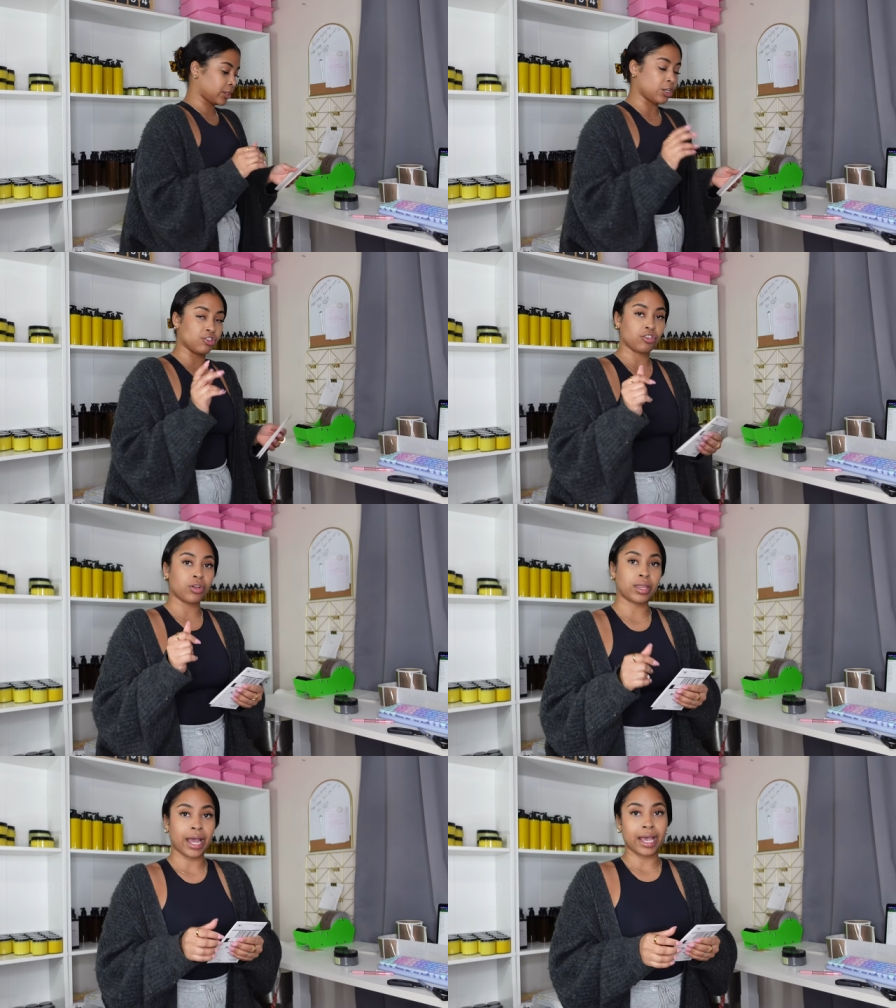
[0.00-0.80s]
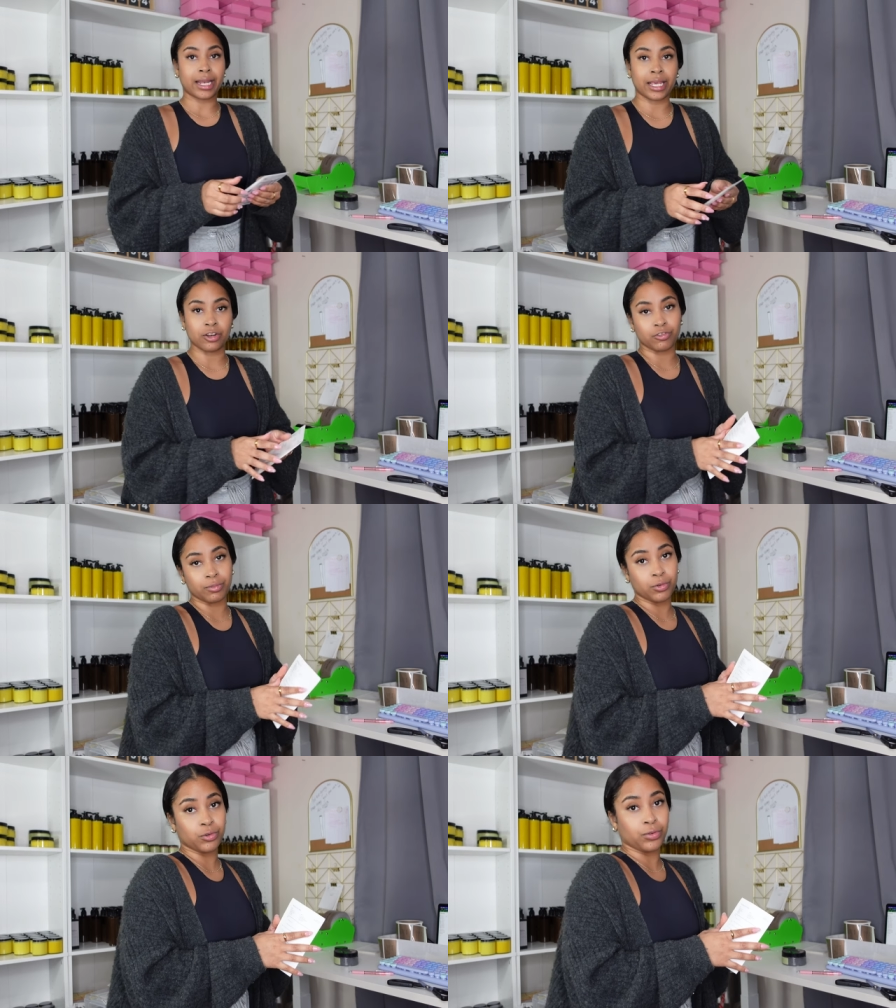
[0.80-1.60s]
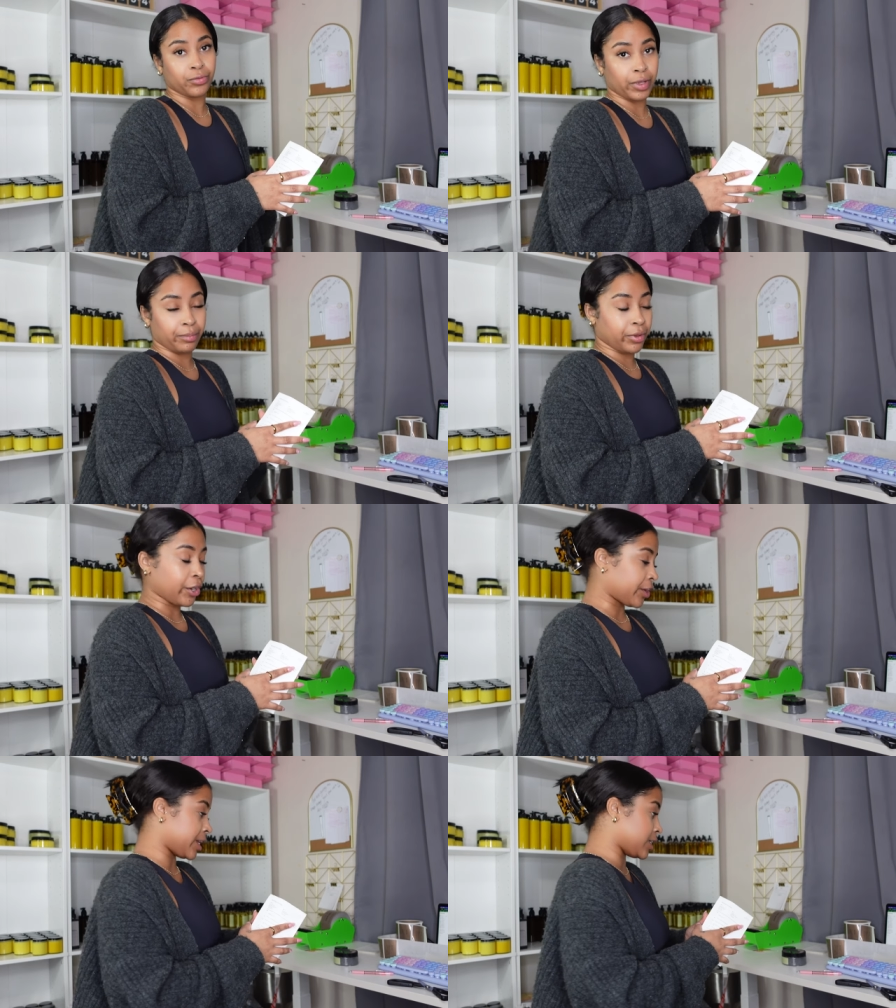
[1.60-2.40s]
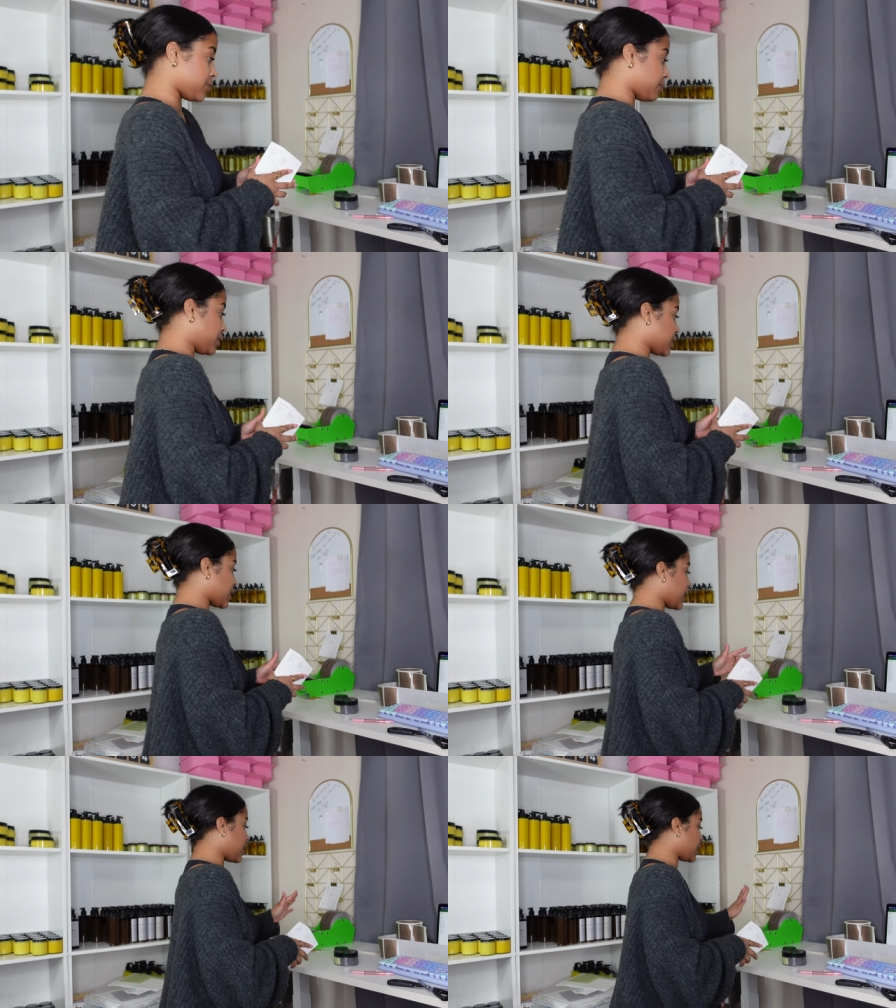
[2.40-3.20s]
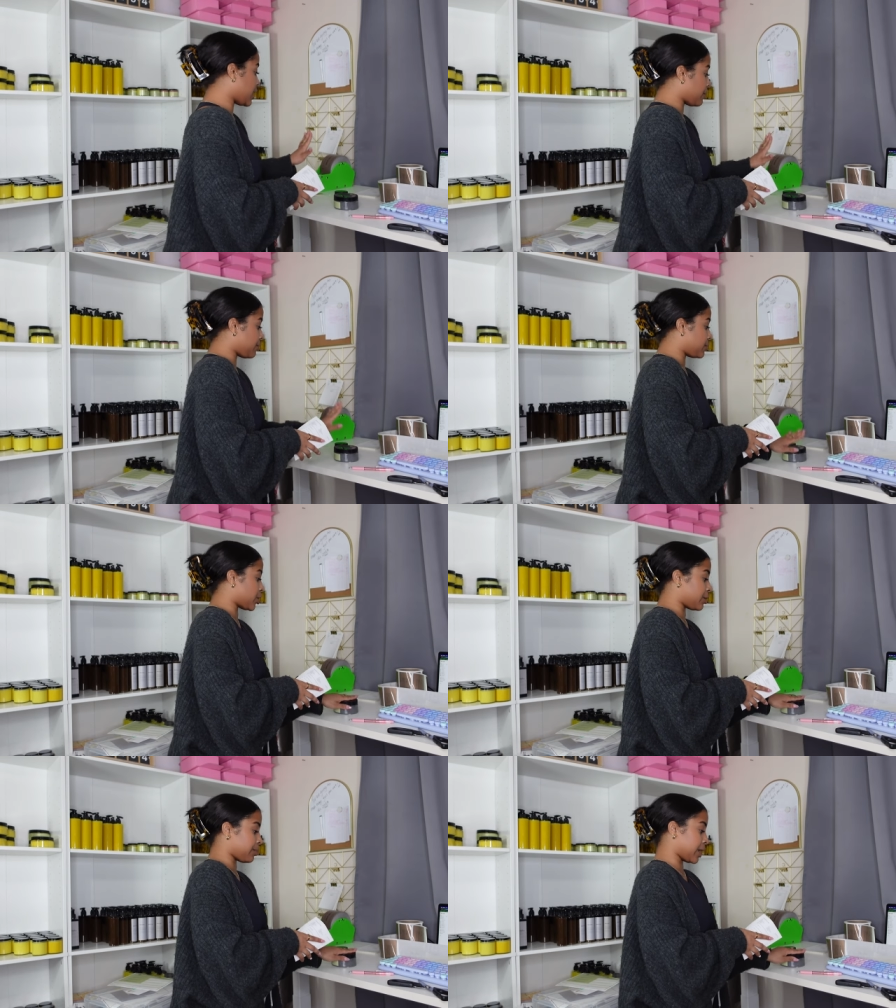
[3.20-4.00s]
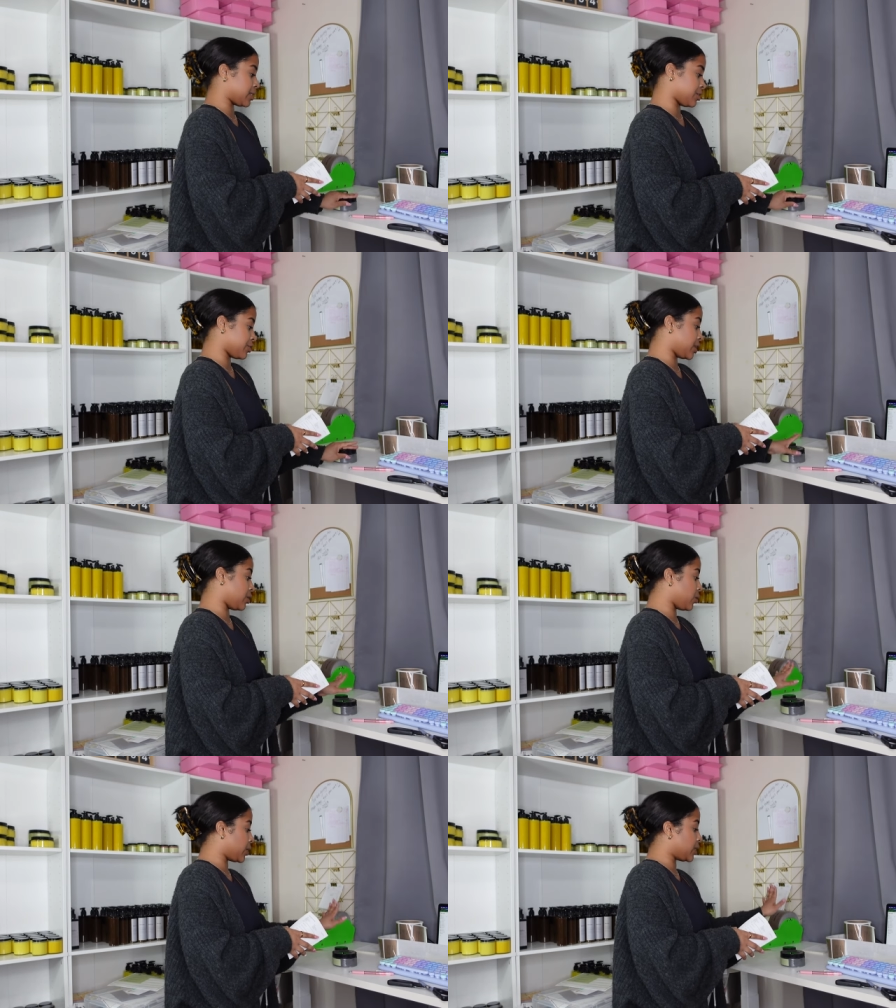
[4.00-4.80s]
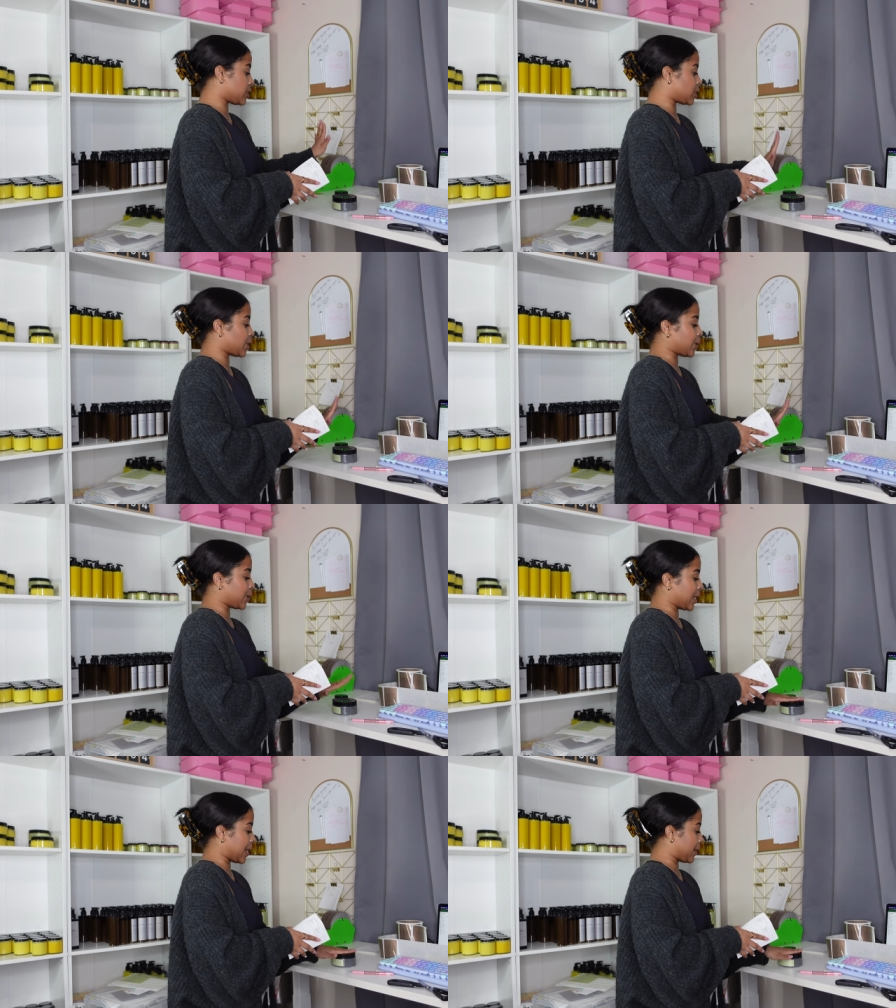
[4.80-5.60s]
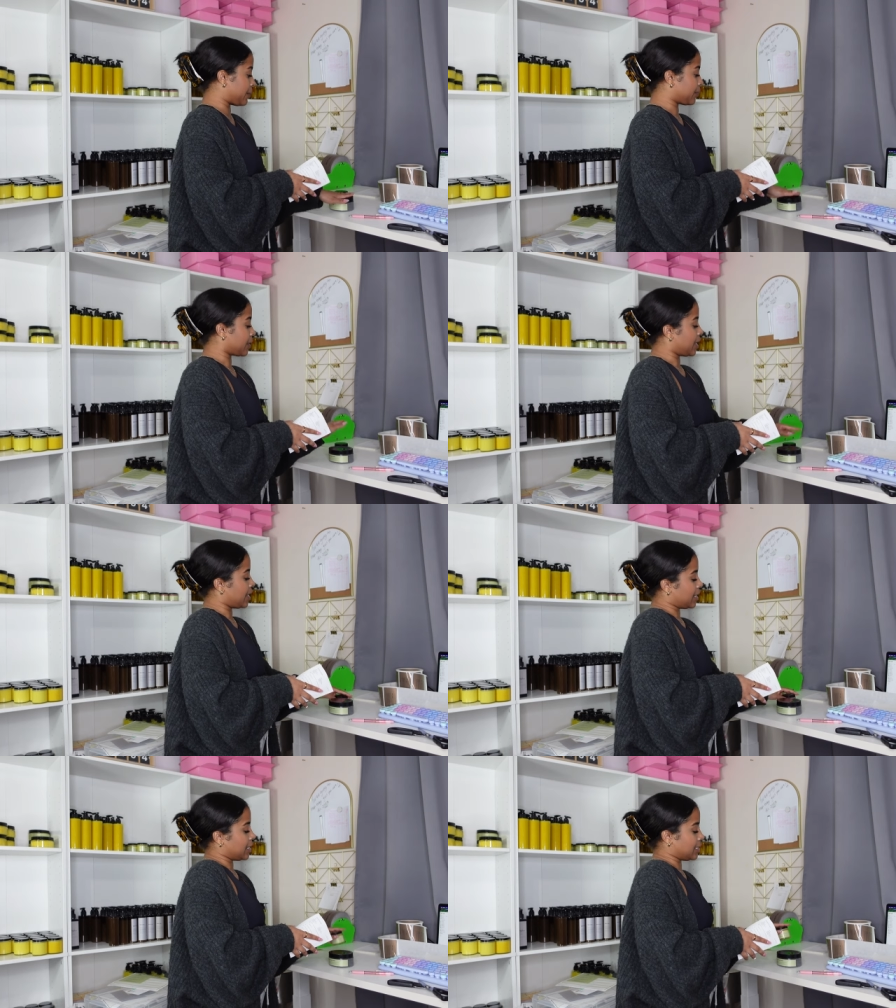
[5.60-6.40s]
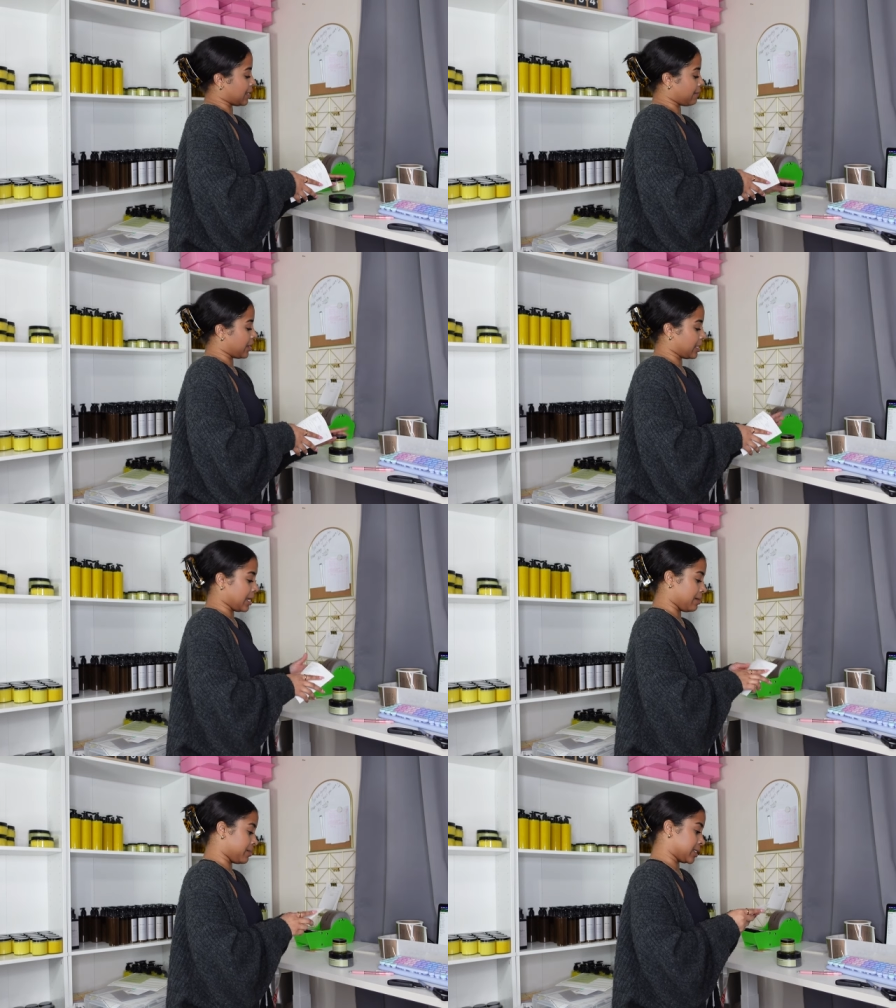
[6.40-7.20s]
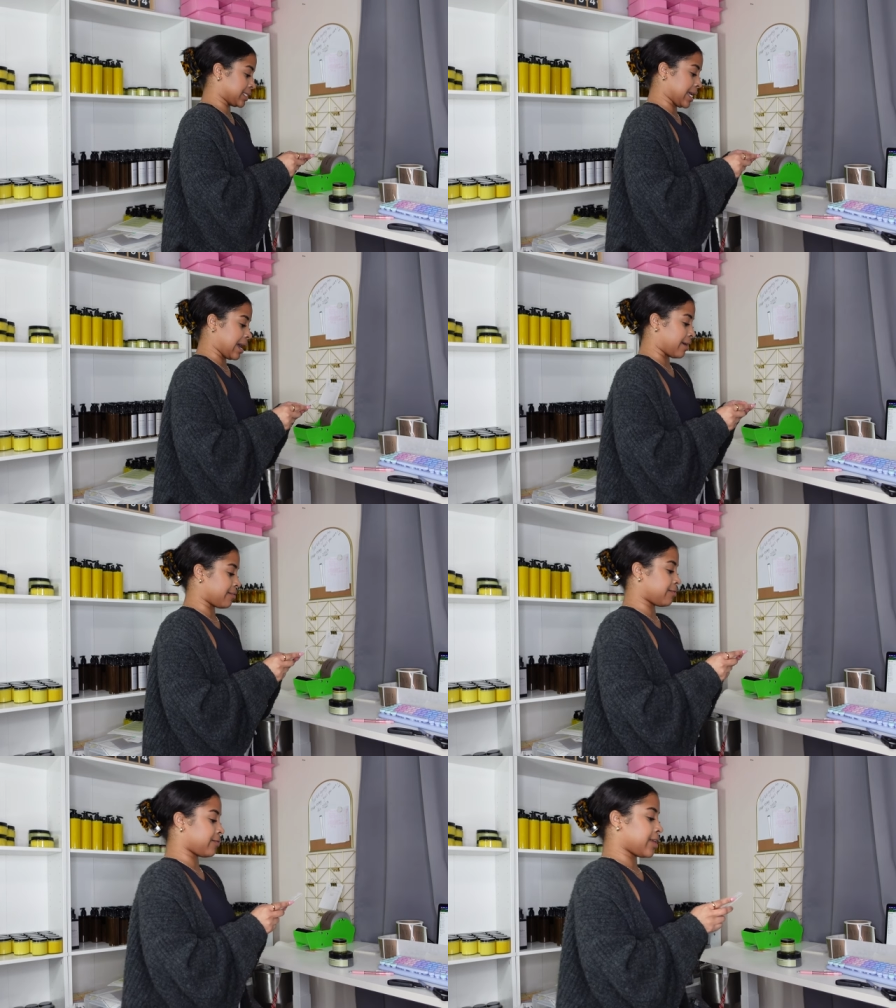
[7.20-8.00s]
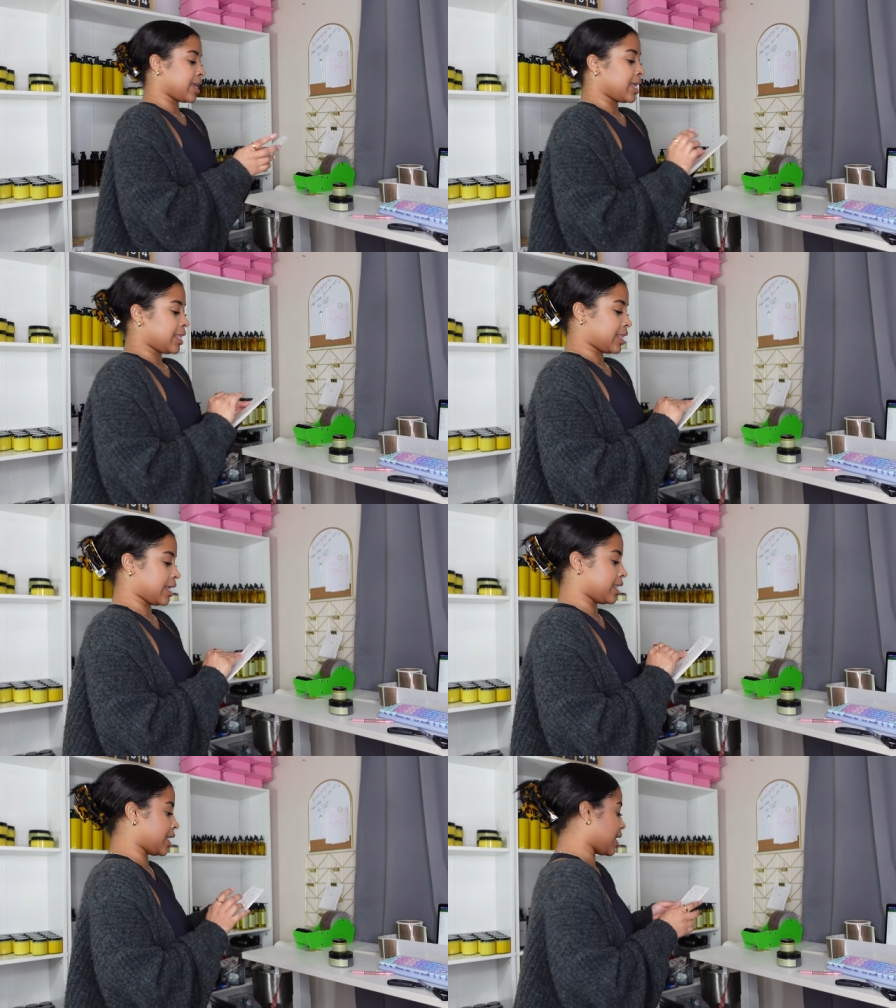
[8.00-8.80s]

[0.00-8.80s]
control that. It'll remove impurities from your skin, dirt, bacteria, and oil. So yeah, definitely a must-have. Then they